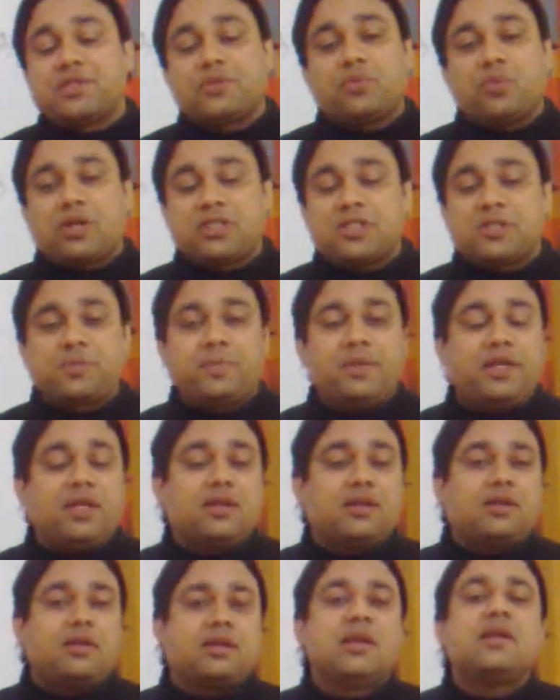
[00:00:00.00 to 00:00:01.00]
there is 1
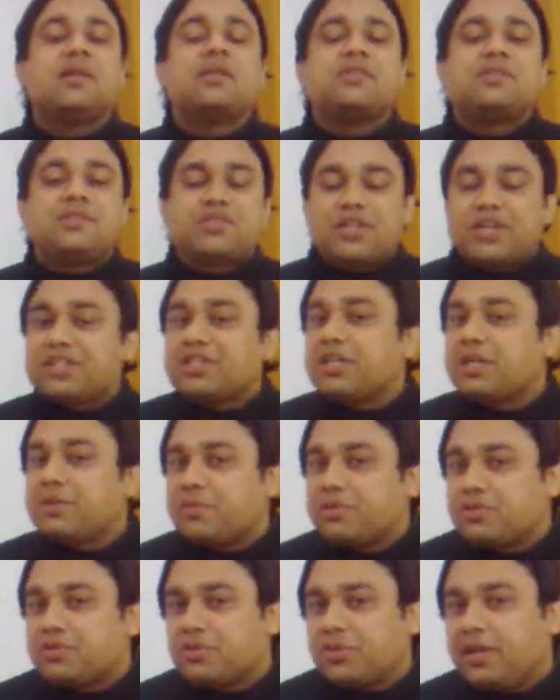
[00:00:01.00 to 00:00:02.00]
speaker. Section
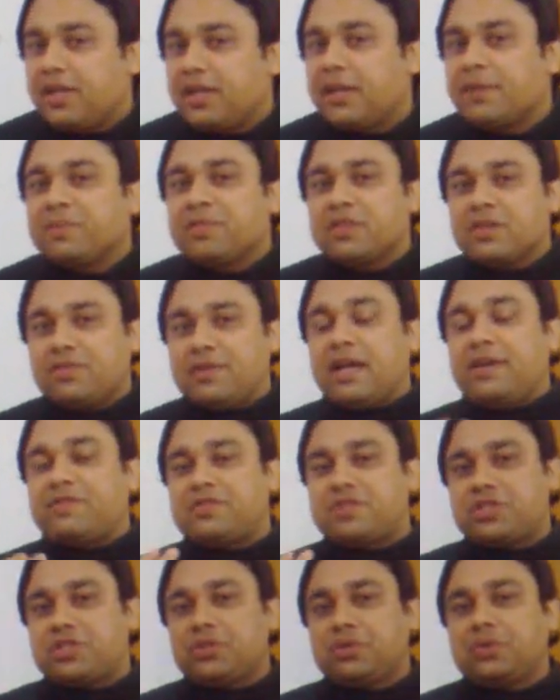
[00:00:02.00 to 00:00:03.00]
number 3, we
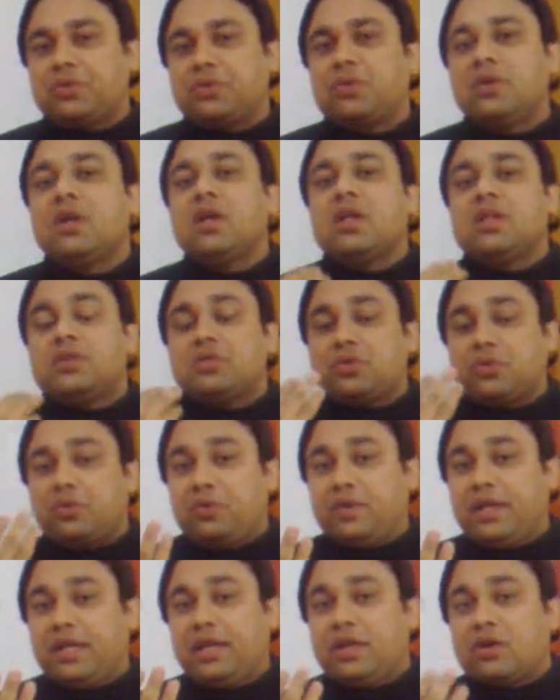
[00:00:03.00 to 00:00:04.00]
have 2,
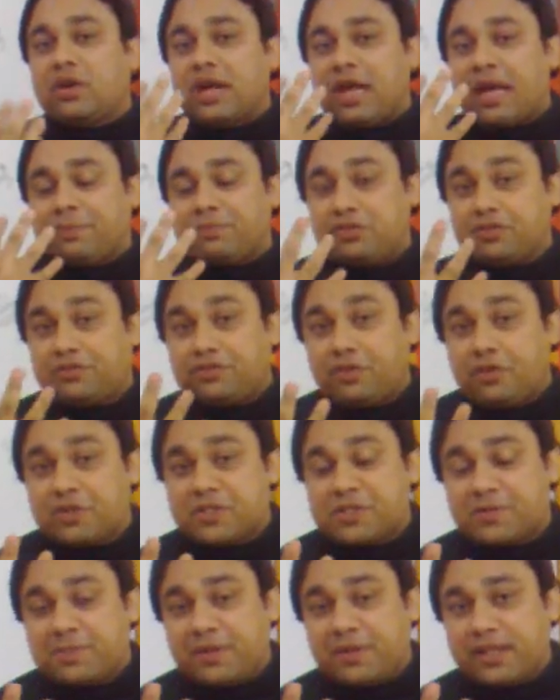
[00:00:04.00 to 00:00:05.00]
3, or up to
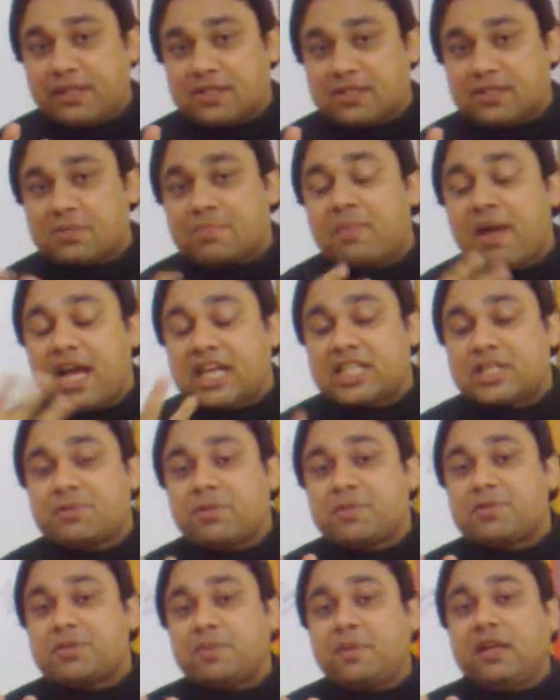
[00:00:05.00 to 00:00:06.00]
4 speakers.
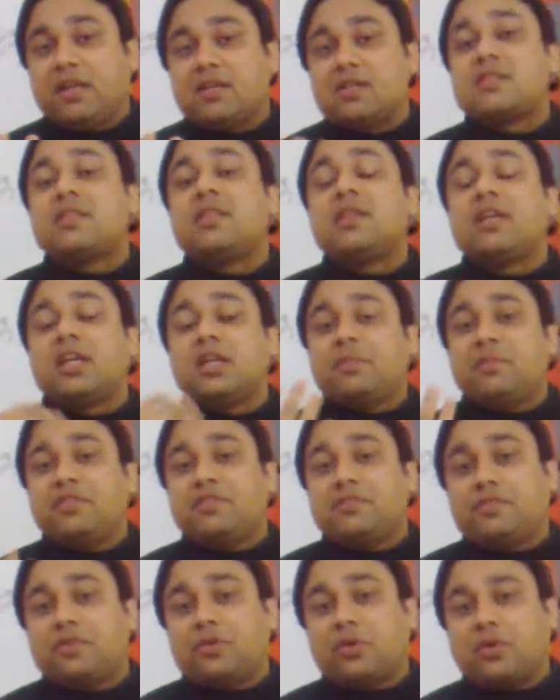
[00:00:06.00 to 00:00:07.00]
Maximum speakers, they can
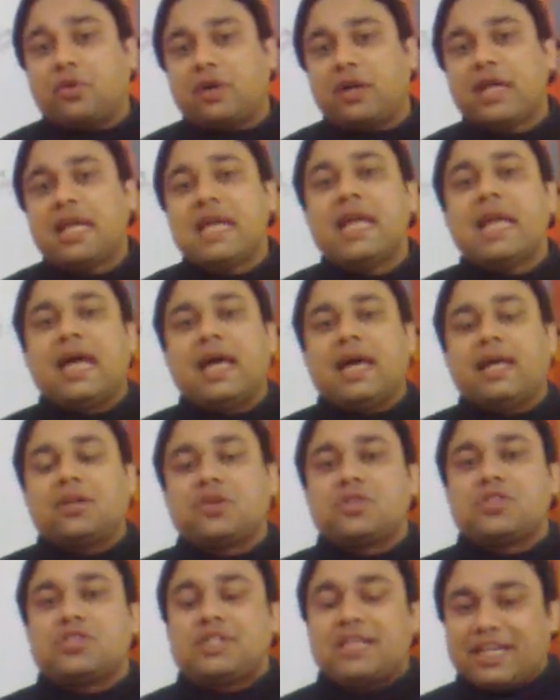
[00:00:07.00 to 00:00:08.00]
be 4.
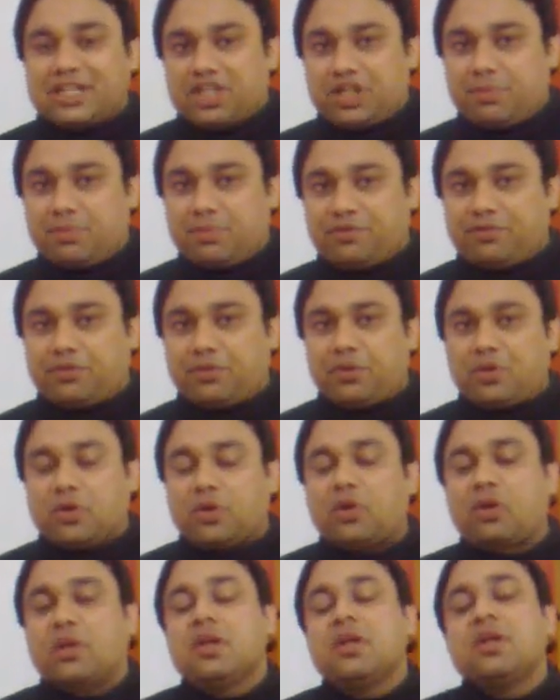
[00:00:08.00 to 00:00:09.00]
And on section number
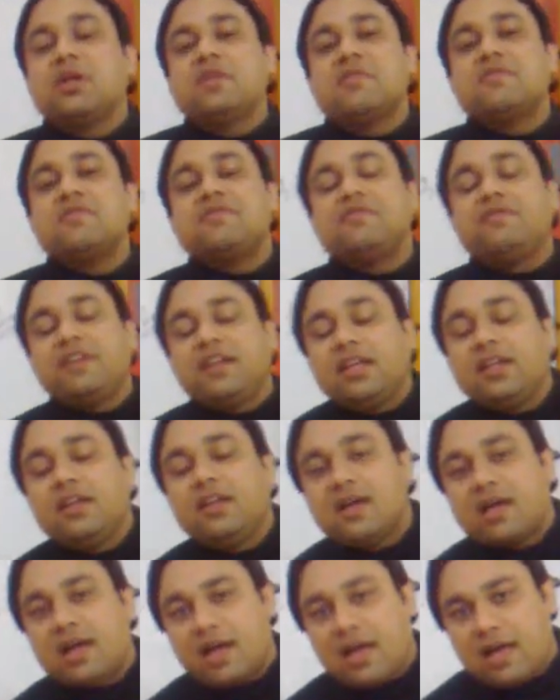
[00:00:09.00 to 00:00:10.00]
4,
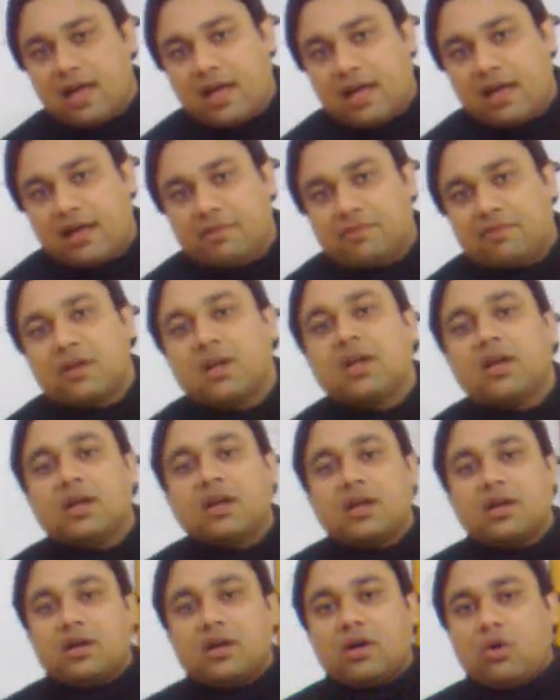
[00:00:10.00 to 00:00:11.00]
we have
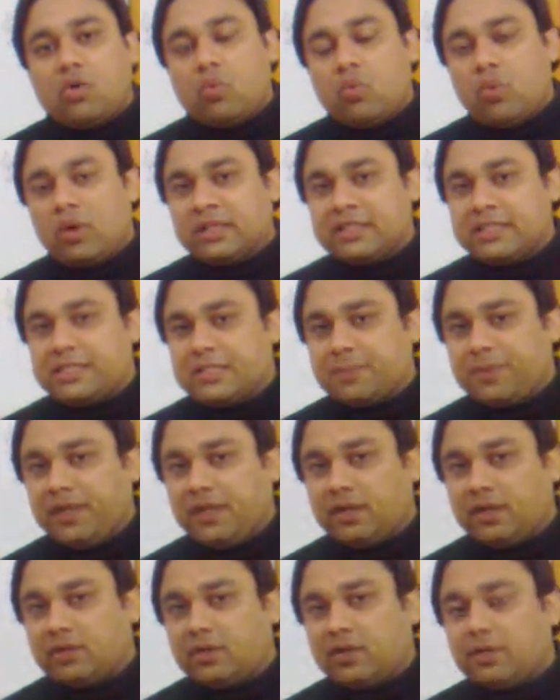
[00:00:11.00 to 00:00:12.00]
1
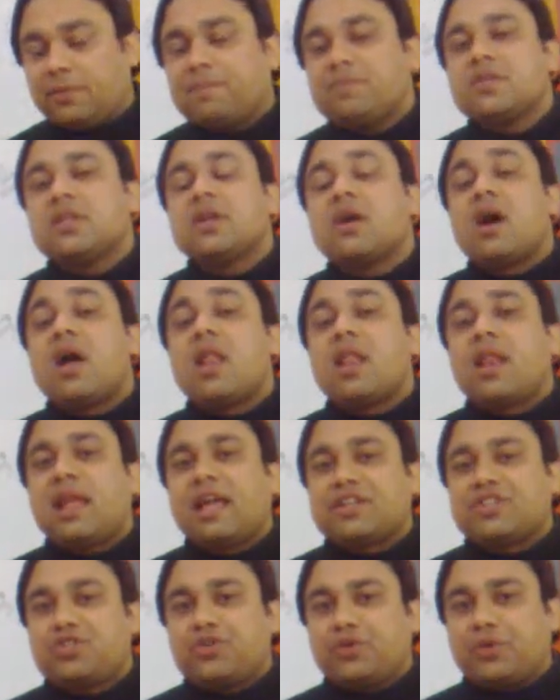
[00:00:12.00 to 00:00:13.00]
speaker, a
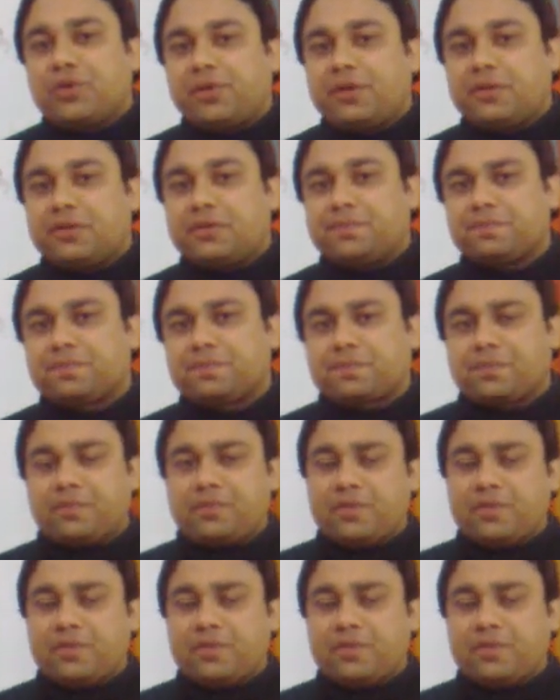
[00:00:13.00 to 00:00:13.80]
lecturer.